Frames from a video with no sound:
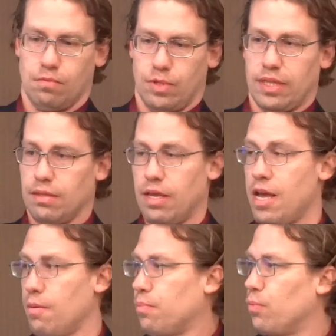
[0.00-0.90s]
with
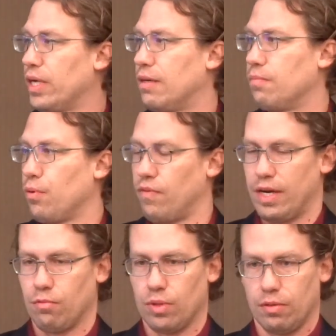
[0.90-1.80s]
hemp, we could
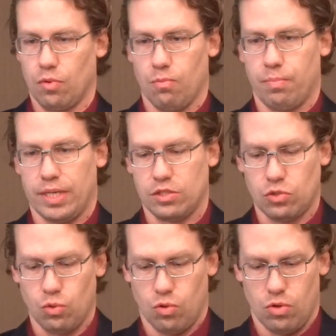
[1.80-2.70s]
provide a really
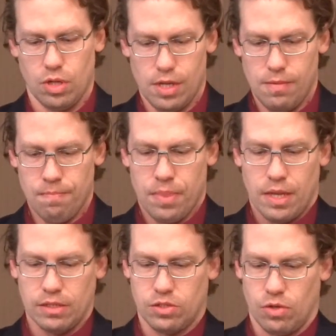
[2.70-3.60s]
robust tool.
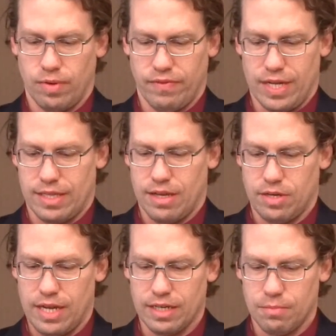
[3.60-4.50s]
And so we've got
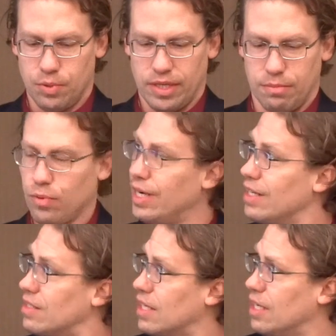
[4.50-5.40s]
the incomplete
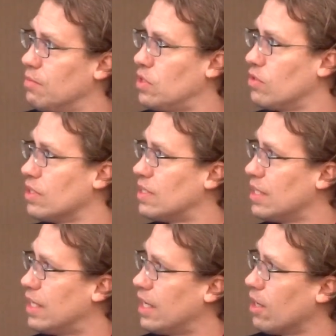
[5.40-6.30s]
breeding schemes. You could
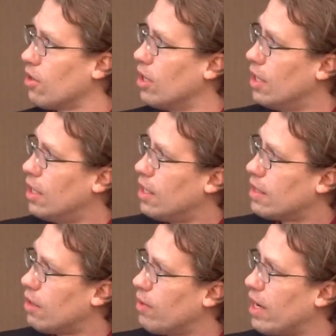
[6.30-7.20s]
see here
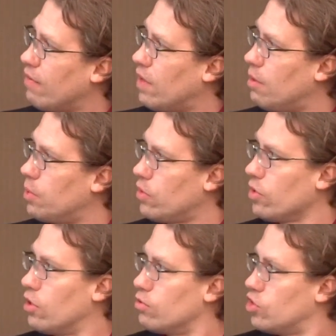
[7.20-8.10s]
that we have a Humboldt
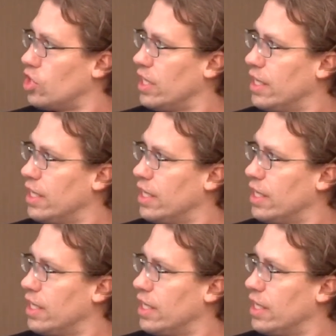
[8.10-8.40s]
OG.